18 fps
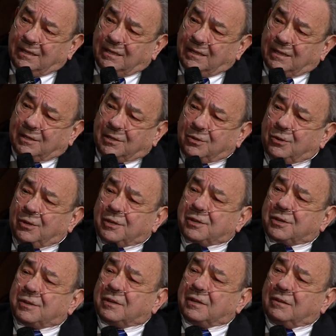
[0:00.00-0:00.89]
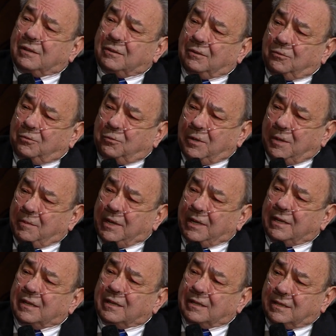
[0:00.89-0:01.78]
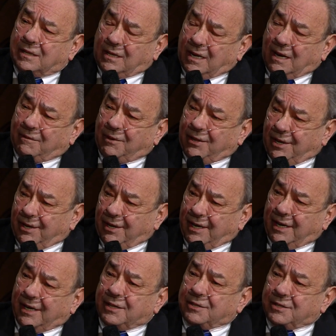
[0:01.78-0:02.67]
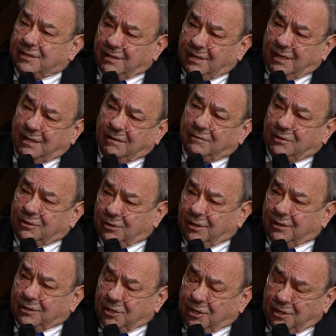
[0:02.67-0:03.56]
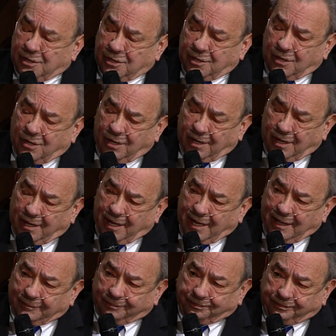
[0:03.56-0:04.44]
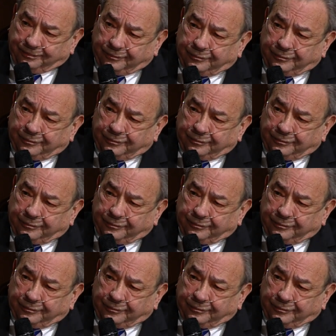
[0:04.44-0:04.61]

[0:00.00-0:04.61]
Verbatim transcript: exhorts women to cover their heads during church and all of that